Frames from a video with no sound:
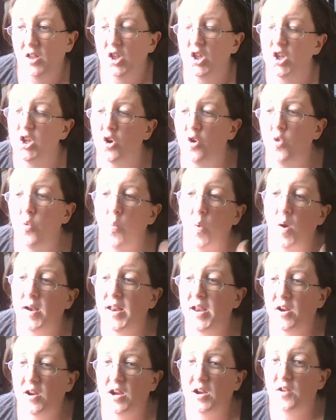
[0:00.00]
You're the one
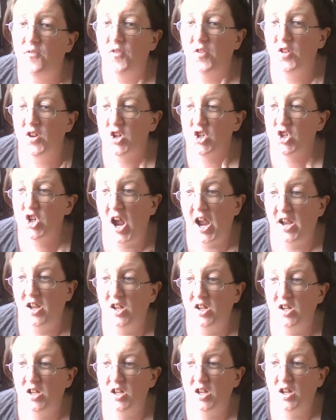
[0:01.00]
caring for their
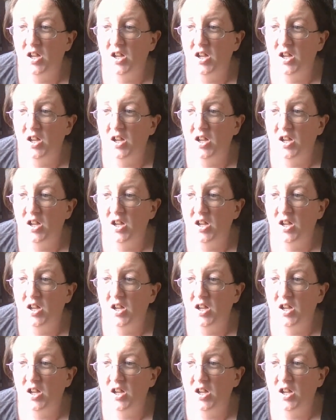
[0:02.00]
child.